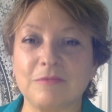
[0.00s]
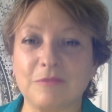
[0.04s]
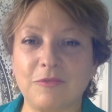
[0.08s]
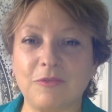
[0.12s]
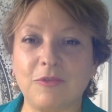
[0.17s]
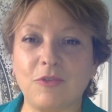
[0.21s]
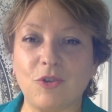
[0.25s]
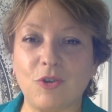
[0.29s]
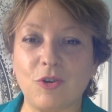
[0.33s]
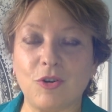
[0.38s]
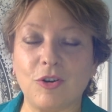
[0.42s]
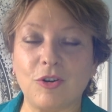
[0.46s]

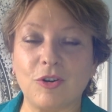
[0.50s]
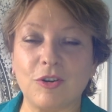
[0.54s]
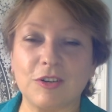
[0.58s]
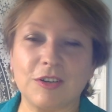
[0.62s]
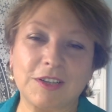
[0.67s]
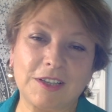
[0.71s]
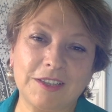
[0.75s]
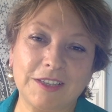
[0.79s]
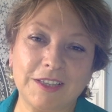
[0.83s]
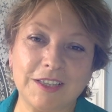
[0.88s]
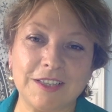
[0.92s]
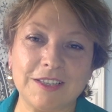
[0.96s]
for
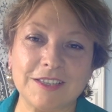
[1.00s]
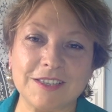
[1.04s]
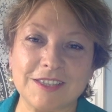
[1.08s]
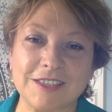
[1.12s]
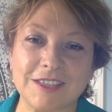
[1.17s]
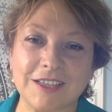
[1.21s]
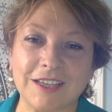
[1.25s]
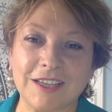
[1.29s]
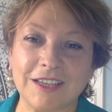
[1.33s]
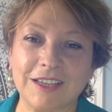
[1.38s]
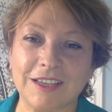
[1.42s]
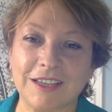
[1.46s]

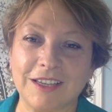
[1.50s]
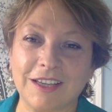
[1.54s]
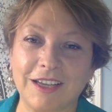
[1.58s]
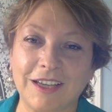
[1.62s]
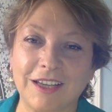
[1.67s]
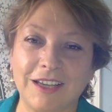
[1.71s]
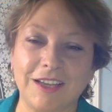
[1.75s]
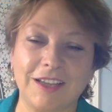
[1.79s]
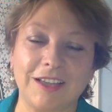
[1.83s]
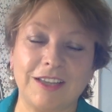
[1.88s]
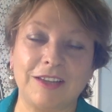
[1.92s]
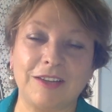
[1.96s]
cleansing
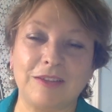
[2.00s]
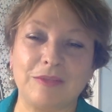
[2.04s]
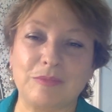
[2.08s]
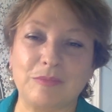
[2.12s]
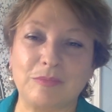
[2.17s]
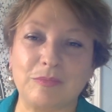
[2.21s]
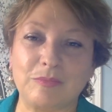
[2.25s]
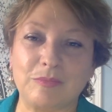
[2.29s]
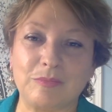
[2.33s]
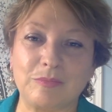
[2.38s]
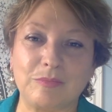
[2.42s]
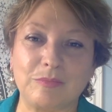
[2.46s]
and
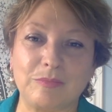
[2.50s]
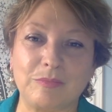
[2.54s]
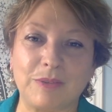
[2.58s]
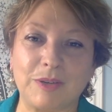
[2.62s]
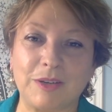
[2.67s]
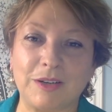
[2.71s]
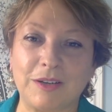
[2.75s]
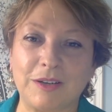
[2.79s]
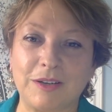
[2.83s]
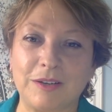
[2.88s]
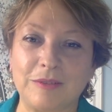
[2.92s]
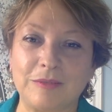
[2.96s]

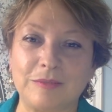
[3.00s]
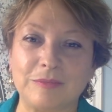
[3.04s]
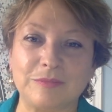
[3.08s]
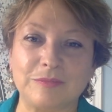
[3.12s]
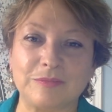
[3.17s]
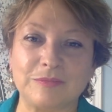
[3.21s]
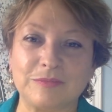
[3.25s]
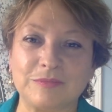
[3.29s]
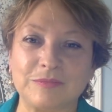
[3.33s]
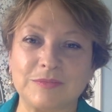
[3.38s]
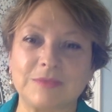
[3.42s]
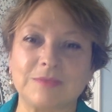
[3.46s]
um,
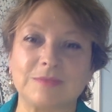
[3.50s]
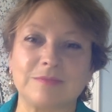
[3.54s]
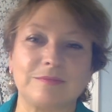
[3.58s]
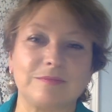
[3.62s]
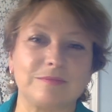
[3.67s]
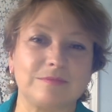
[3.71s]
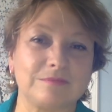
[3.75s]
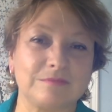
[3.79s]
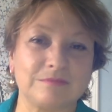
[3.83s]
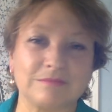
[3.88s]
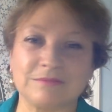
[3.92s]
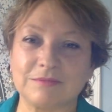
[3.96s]

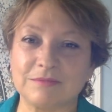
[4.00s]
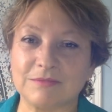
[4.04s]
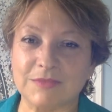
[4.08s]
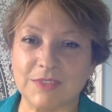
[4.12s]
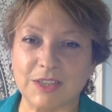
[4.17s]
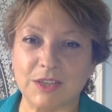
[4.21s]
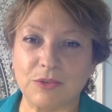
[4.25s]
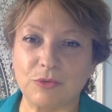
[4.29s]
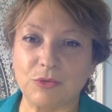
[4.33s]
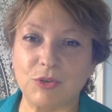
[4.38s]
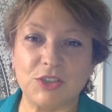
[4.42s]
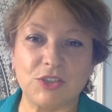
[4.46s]

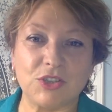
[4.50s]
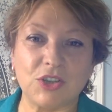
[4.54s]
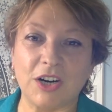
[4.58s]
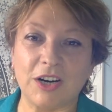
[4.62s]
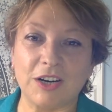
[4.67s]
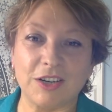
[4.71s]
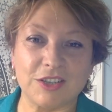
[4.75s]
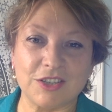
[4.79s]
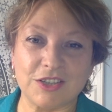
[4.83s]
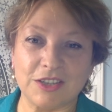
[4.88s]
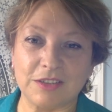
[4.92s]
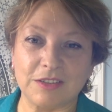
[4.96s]

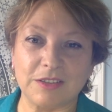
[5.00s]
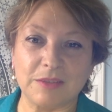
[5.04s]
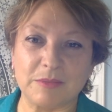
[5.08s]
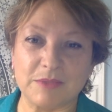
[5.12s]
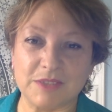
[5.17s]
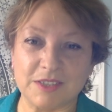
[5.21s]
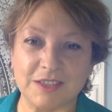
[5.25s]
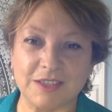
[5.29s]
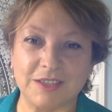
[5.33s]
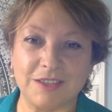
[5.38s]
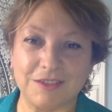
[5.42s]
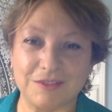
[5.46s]
recharging
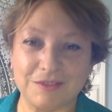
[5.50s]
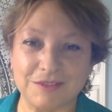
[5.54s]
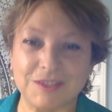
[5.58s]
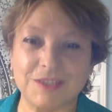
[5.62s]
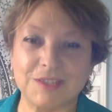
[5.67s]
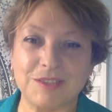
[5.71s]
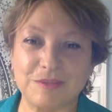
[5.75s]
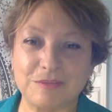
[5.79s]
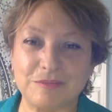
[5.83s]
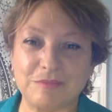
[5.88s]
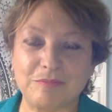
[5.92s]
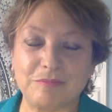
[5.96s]

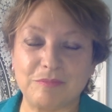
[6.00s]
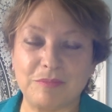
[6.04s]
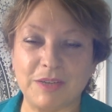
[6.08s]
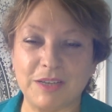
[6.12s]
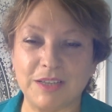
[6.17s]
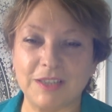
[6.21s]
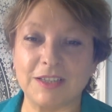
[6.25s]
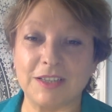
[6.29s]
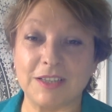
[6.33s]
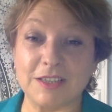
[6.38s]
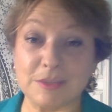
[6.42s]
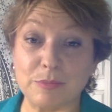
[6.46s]
themselves.
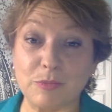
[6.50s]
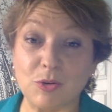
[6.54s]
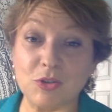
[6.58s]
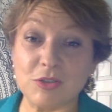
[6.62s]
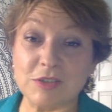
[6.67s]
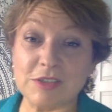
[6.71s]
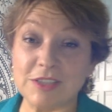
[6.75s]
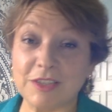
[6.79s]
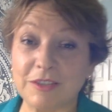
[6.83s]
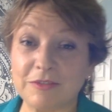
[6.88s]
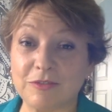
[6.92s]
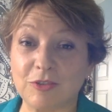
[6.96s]
But it's
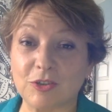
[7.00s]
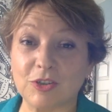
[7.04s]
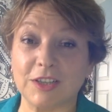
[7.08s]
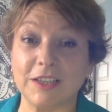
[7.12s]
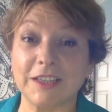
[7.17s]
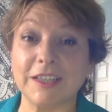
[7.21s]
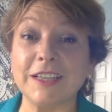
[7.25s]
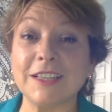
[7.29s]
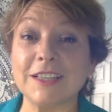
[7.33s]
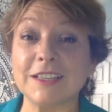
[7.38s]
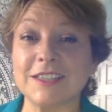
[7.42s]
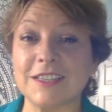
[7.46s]
mostly for
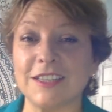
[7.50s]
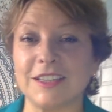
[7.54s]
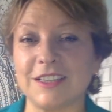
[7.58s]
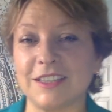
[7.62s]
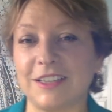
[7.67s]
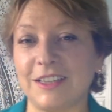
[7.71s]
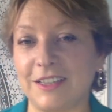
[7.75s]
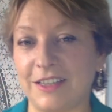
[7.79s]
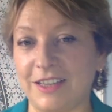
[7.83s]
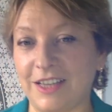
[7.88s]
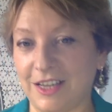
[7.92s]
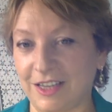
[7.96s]
cleansing
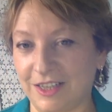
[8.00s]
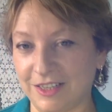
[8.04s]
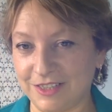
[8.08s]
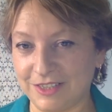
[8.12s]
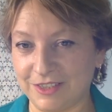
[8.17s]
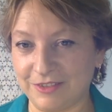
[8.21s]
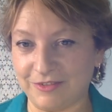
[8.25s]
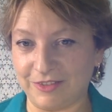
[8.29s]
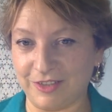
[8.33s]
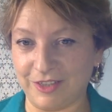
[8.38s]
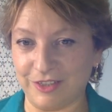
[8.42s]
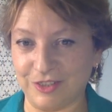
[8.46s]
the
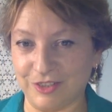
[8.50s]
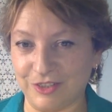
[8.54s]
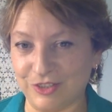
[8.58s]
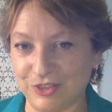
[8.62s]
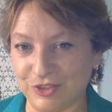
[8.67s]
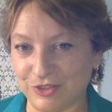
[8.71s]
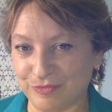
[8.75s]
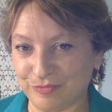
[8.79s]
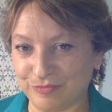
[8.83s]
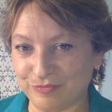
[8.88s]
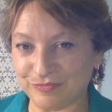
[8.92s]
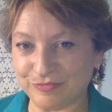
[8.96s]
negative
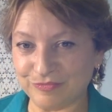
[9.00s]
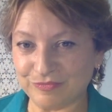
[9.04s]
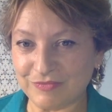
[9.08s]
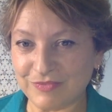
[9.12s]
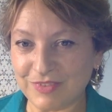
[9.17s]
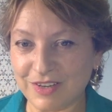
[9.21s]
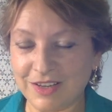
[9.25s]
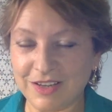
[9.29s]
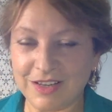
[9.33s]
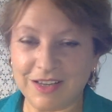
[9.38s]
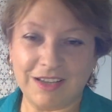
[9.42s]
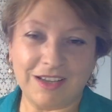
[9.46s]
energy.
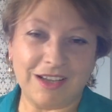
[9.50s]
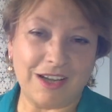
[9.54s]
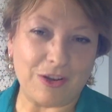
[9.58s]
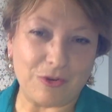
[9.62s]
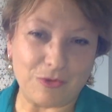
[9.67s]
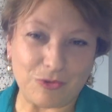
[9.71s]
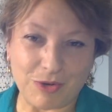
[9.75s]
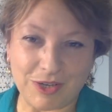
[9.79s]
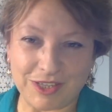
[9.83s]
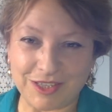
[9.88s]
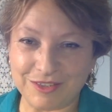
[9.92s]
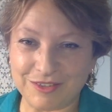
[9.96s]

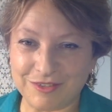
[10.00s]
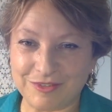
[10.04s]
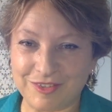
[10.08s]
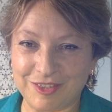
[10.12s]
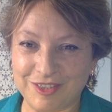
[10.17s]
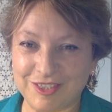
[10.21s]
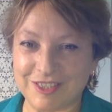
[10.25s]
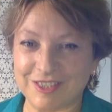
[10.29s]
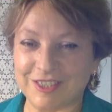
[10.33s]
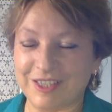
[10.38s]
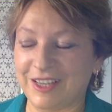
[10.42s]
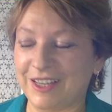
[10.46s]
How wonderful
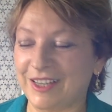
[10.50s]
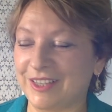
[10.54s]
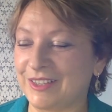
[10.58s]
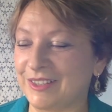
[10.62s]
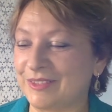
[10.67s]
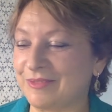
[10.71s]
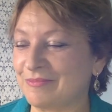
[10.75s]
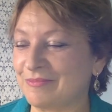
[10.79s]
is that?